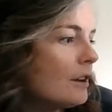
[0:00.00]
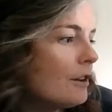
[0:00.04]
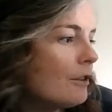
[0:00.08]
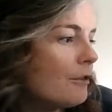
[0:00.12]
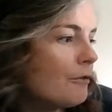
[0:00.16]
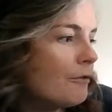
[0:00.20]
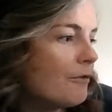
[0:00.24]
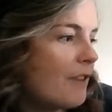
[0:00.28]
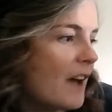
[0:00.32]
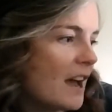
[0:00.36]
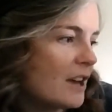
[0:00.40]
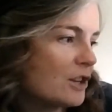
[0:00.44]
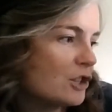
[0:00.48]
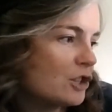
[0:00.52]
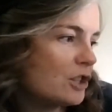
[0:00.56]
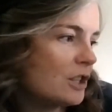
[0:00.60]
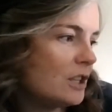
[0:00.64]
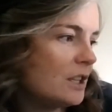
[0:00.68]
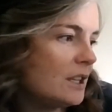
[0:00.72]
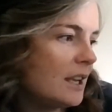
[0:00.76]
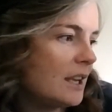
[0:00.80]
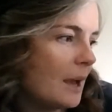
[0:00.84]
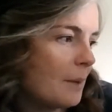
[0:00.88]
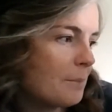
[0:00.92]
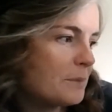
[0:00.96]
Vashti
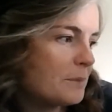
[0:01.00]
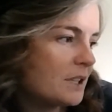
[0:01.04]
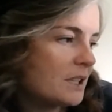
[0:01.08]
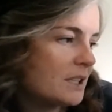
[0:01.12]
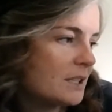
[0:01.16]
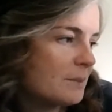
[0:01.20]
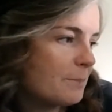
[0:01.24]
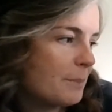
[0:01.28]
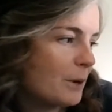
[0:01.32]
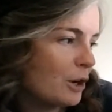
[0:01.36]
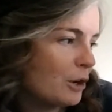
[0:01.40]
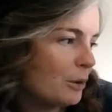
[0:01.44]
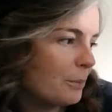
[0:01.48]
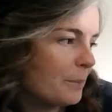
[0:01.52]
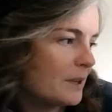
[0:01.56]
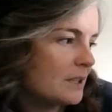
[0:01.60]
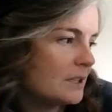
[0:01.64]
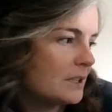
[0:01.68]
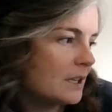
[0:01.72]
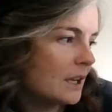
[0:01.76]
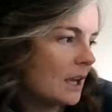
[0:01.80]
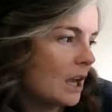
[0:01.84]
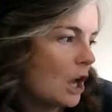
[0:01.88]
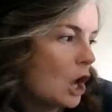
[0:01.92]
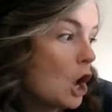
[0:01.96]
kept
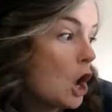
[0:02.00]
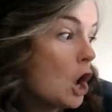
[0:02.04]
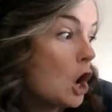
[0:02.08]
experimenting,